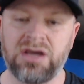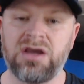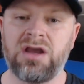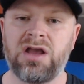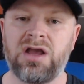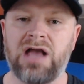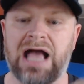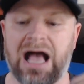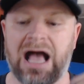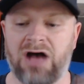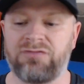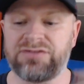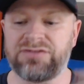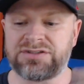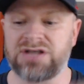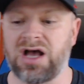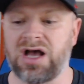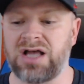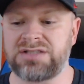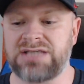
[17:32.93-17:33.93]
Alfa's
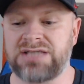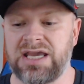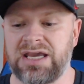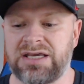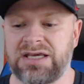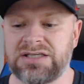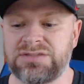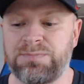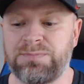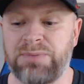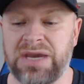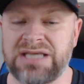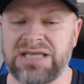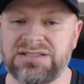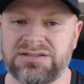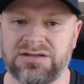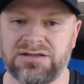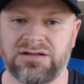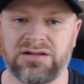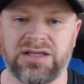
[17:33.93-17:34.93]
hot take is
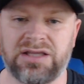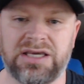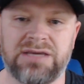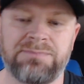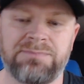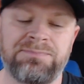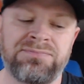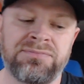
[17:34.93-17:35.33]
basically